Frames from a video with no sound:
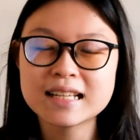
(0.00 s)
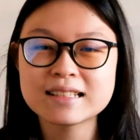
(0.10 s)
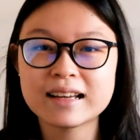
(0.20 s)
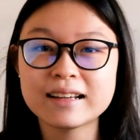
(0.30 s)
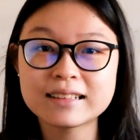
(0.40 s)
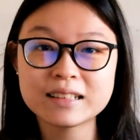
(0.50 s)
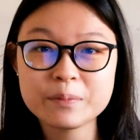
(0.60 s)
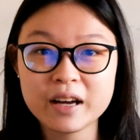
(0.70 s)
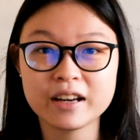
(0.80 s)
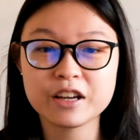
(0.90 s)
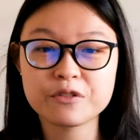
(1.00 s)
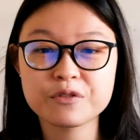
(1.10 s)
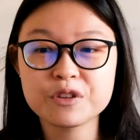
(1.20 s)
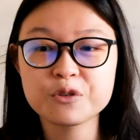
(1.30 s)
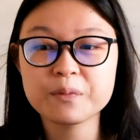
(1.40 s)
sayang naman
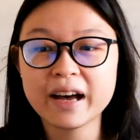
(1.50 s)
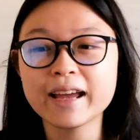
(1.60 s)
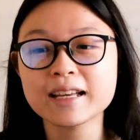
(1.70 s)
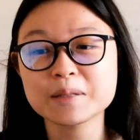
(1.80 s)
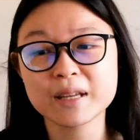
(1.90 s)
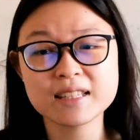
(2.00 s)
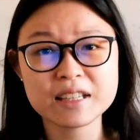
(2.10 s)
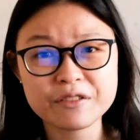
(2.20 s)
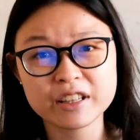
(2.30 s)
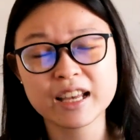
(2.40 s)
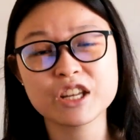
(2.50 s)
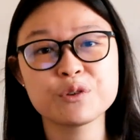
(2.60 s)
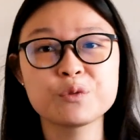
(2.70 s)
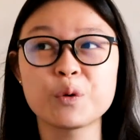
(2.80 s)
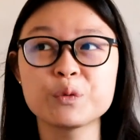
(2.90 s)
if you buy expensive and then
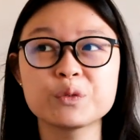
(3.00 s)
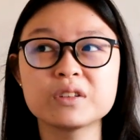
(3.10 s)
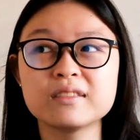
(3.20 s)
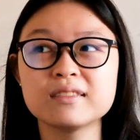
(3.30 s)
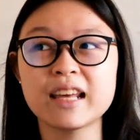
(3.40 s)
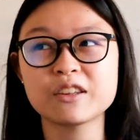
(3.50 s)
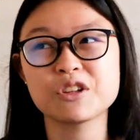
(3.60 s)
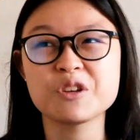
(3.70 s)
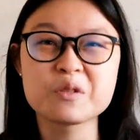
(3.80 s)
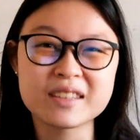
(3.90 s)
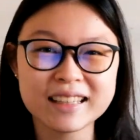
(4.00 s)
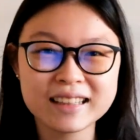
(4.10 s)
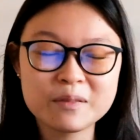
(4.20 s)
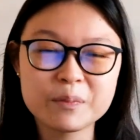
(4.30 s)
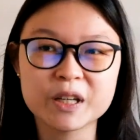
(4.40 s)
you don't get to use it
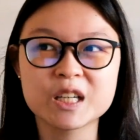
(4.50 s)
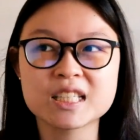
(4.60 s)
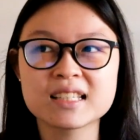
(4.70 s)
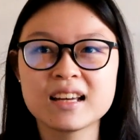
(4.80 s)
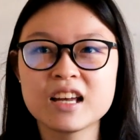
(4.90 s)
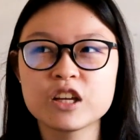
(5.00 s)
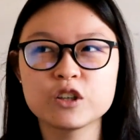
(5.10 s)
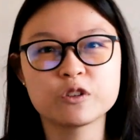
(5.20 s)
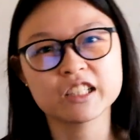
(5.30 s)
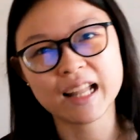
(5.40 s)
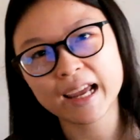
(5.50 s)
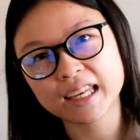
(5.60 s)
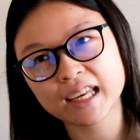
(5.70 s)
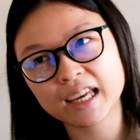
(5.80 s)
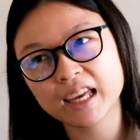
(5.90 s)
because you don't like
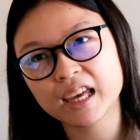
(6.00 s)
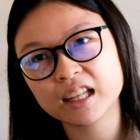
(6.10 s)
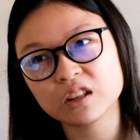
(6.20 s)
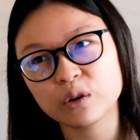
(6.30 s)
it,